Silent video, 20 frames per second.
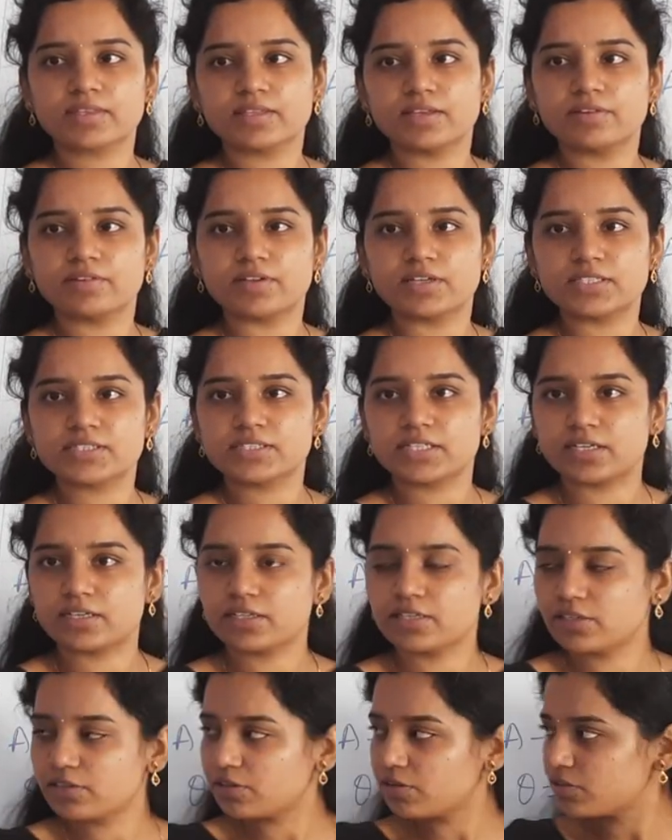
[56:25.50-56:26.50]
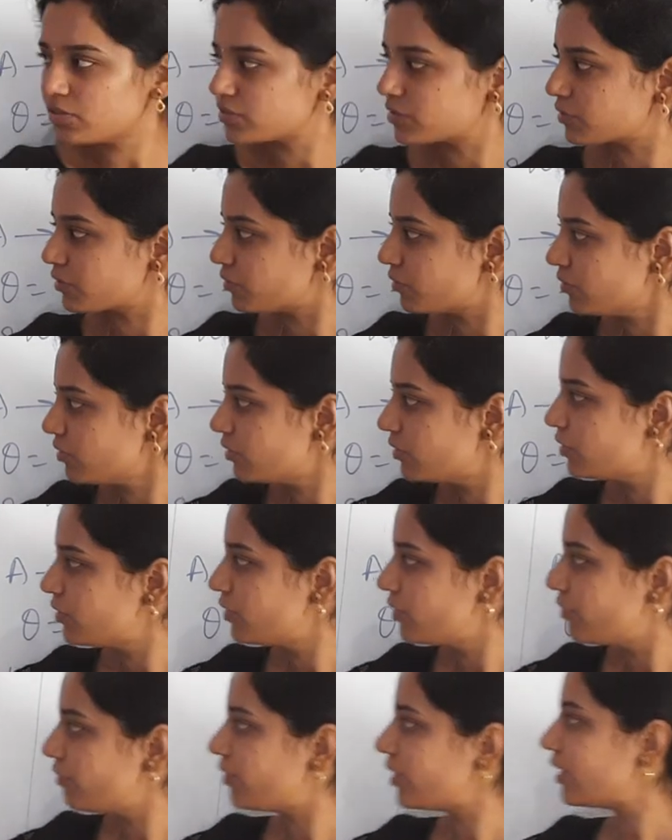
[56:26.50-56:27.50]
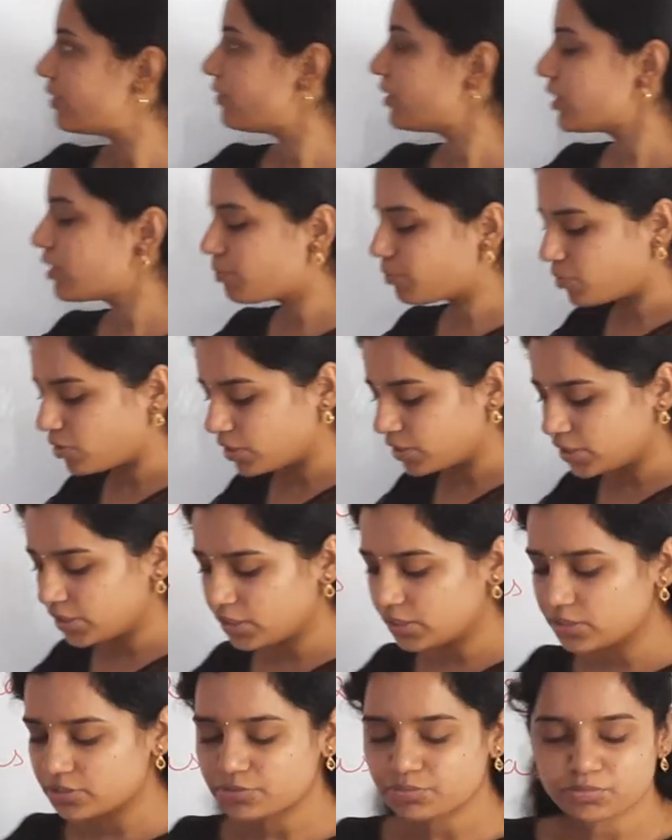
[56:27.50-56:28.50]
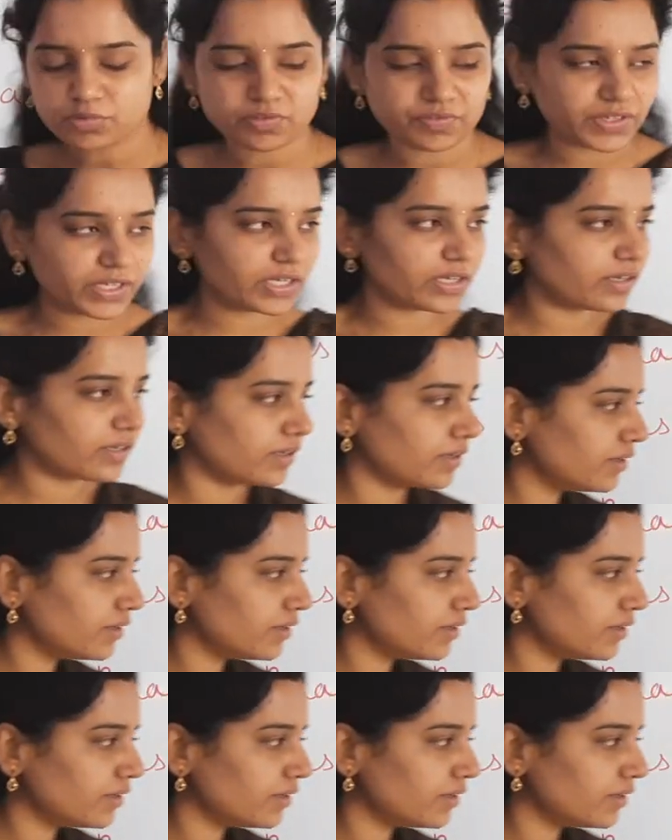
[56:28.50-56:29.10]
You understand? Here also, whenever the body is moving